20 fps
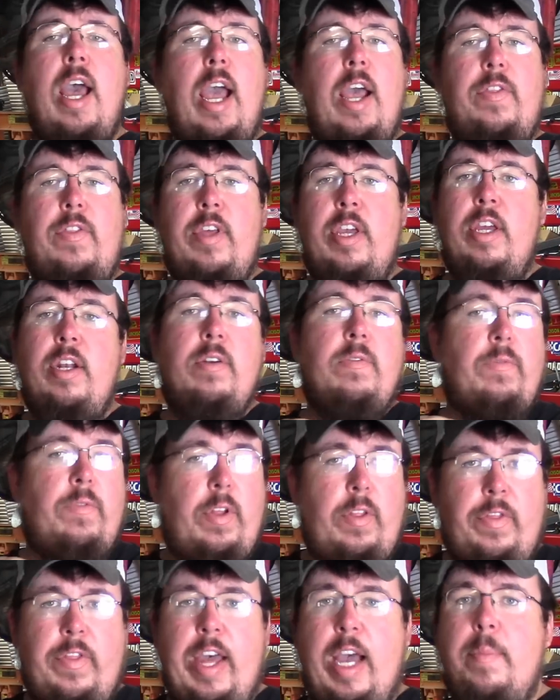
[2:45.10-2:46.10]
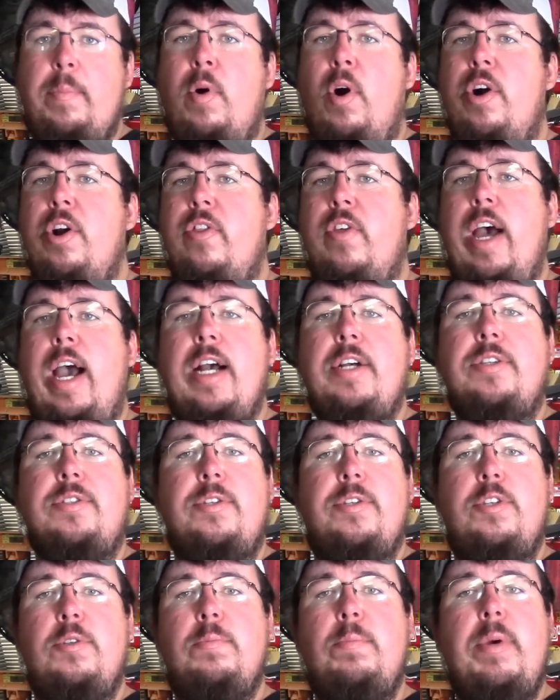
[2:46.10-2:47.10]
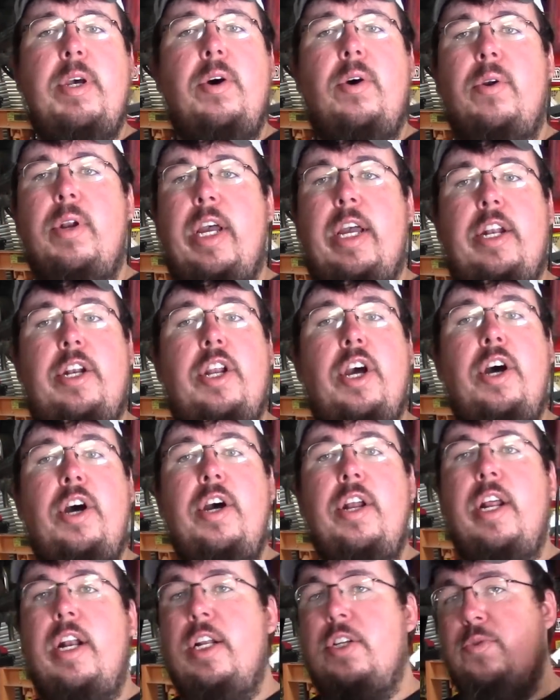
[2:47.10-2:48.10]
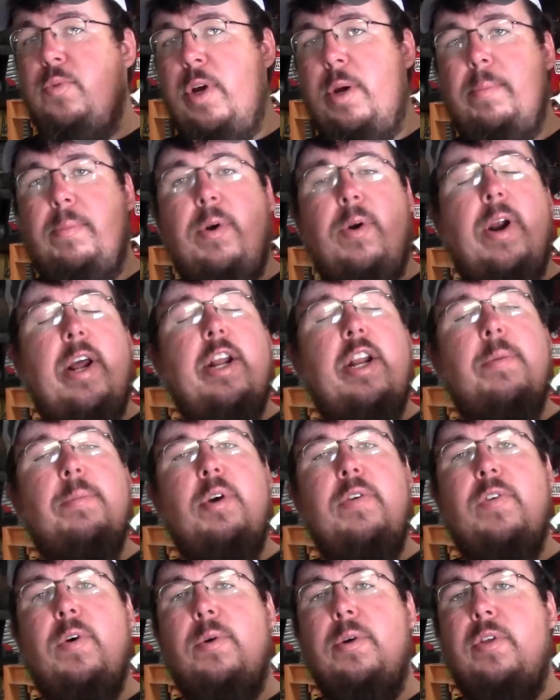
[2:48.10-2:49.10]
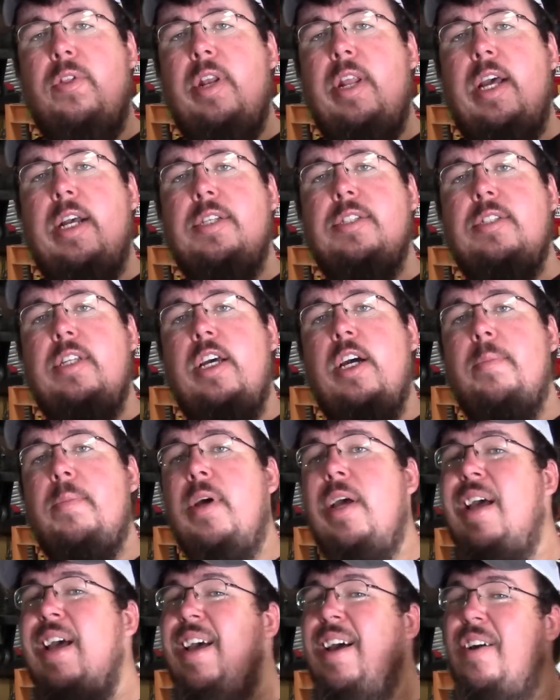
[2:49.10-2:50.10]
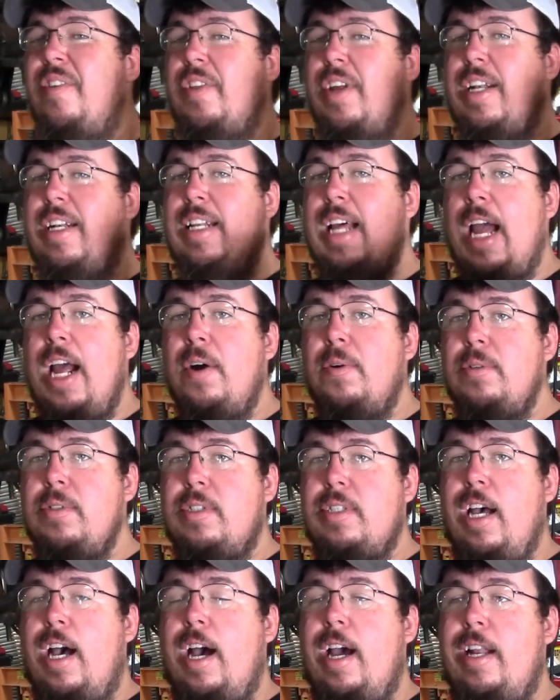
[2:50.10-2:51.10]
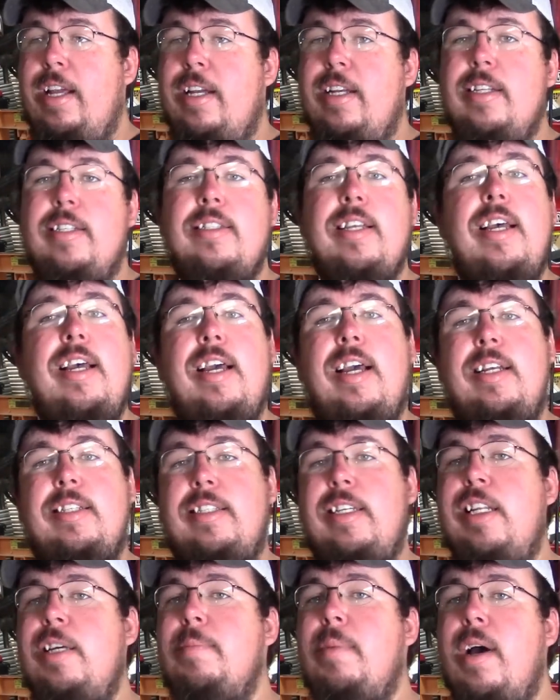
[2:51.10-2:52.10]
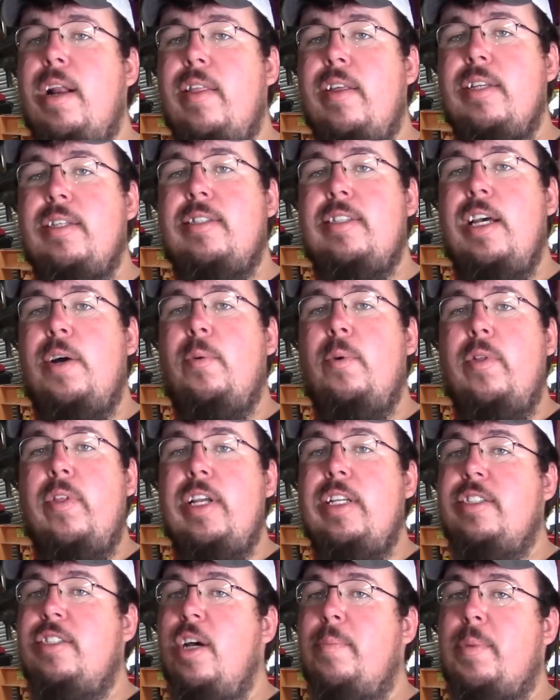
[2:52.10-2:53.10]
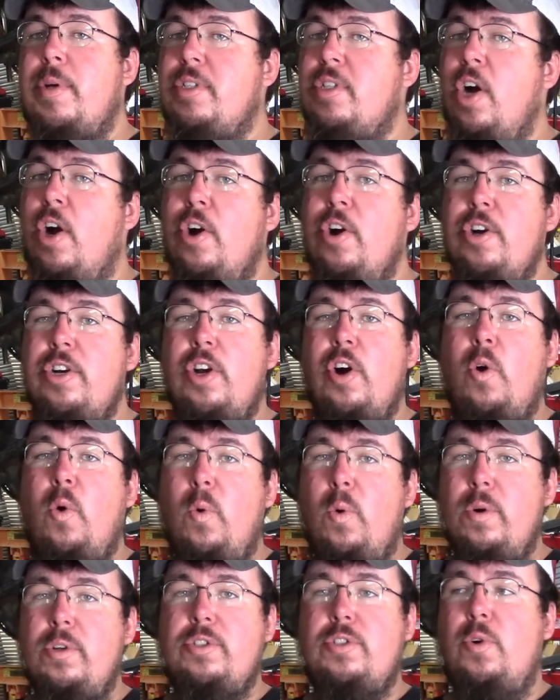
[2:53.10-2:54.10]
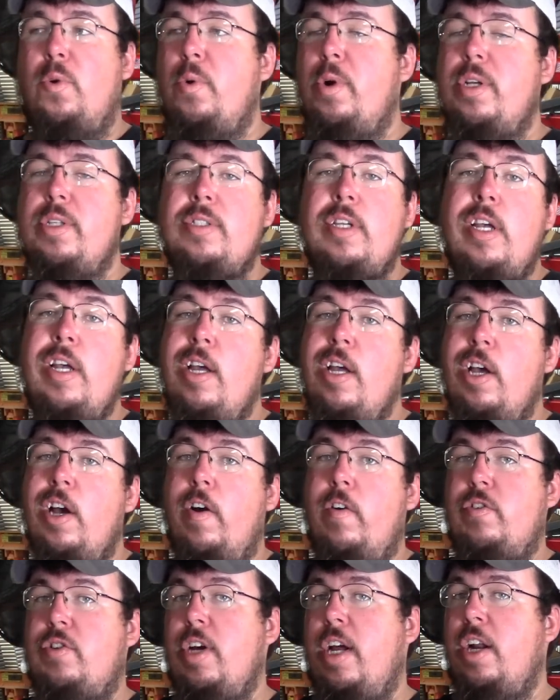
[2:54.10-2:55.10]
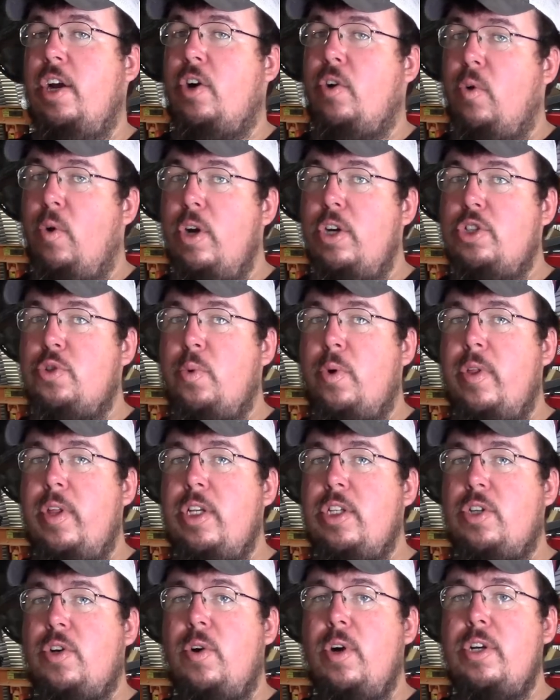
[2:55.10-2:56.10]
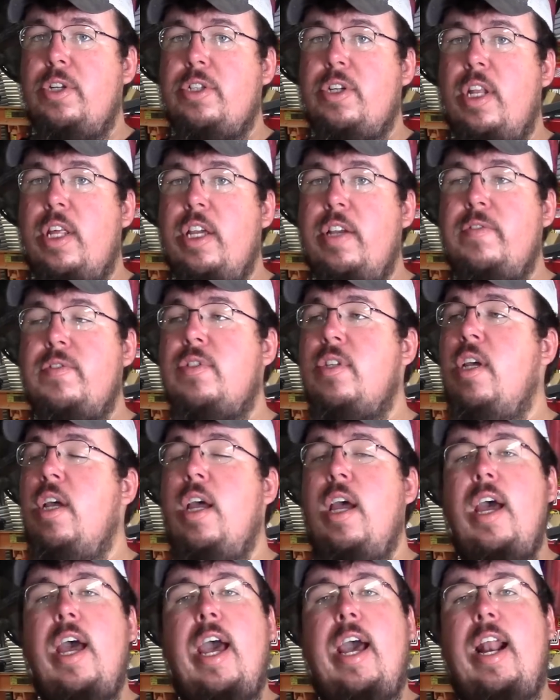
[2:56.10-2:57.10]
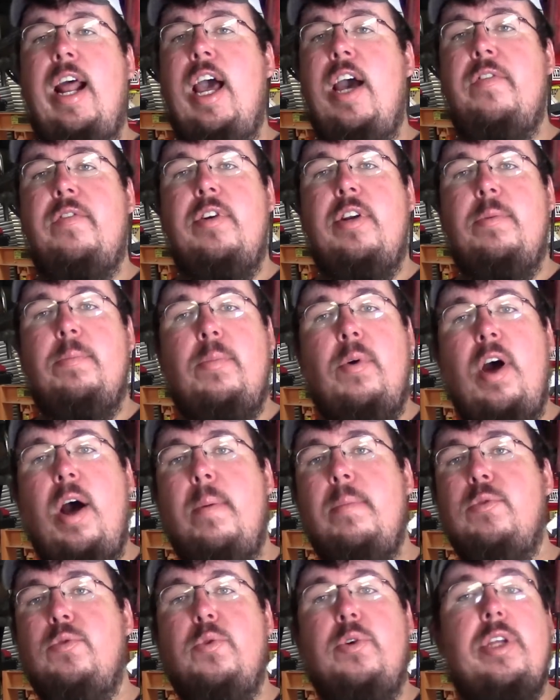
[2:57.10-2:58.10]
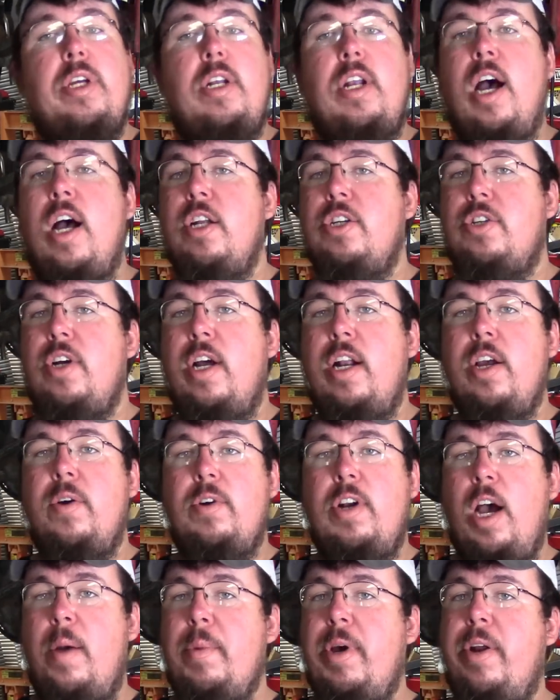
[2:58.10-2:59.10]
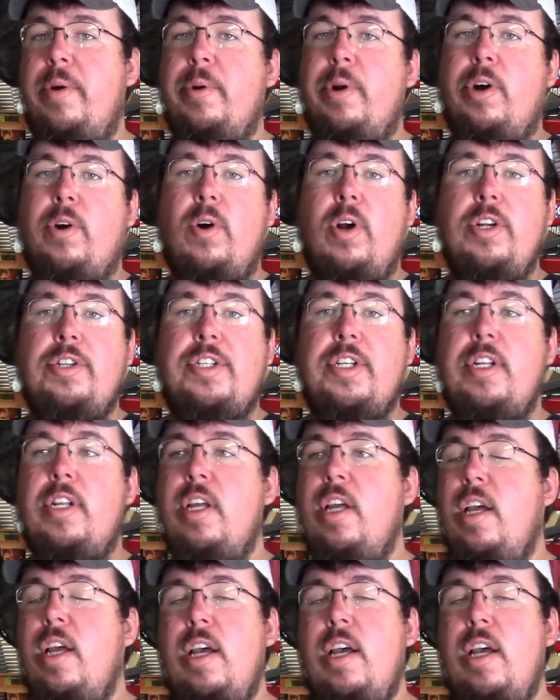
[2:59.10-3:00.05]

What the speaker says: and then that part of the axle is built and done, and it's ready to move on to the next step. The downside is anybody that set one of these up has heard the horror stories of trying to crush one of these crush sleeves and having problems with it not being able to crush it,